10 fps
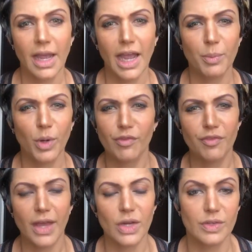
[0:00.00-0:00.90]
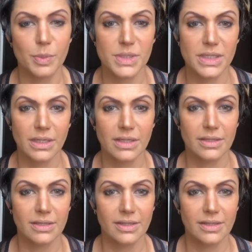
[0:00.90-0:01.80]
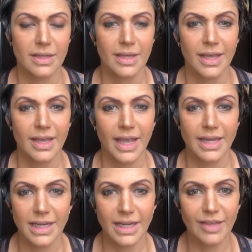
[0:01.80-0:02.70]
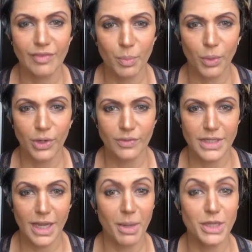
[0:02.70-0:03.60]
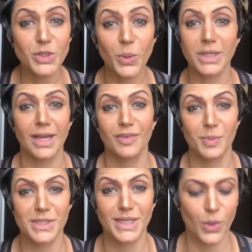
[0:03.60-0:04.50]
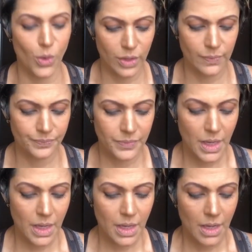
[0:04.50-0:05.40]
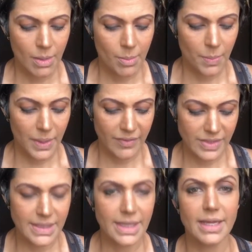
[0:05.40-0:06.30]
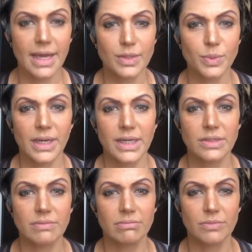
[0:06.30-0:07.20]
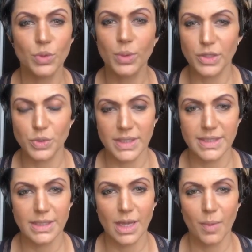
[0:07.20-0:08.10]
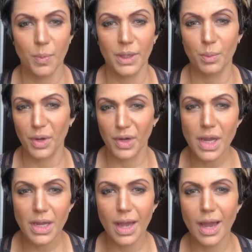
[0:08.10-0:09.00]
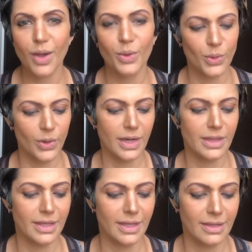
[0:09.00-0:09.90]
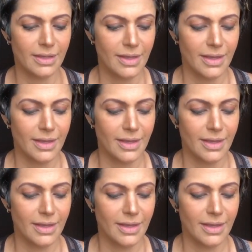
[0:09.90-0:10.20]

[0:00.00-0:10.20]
I'm not a fan of lipstick. At any given point of time I don't have lipstick on, but having said that, when I do get dressed up, when I'm wearing a gown or anything